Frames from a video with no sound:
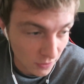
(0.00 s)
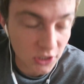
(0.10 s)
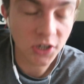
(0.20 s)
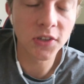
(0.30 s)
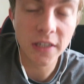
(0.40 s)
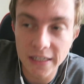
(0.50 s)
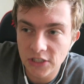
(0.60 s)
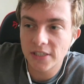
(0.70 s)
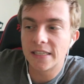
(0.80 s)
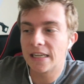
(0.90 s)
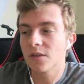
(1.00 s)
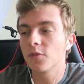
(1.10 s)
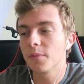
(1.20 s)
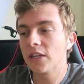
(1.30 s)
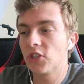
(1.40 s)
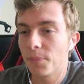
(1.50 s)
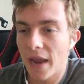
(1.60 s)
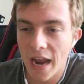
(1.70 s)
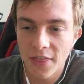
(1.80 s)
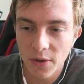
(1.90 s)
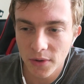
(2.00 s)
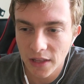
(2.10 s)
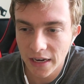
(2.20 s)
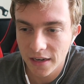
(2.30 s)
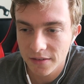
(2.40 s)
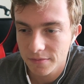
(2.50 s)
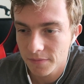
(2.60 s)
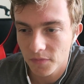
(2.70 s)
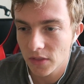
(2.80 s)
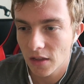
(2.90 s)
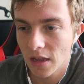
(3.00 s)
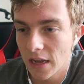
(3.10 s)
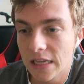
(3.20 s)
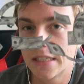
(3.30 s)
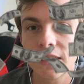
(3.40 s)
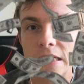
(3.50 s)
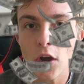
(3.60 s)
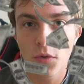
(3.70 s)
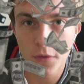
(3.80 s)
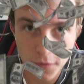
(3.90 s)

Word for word: originally just to get them from like Japan, they were like easily over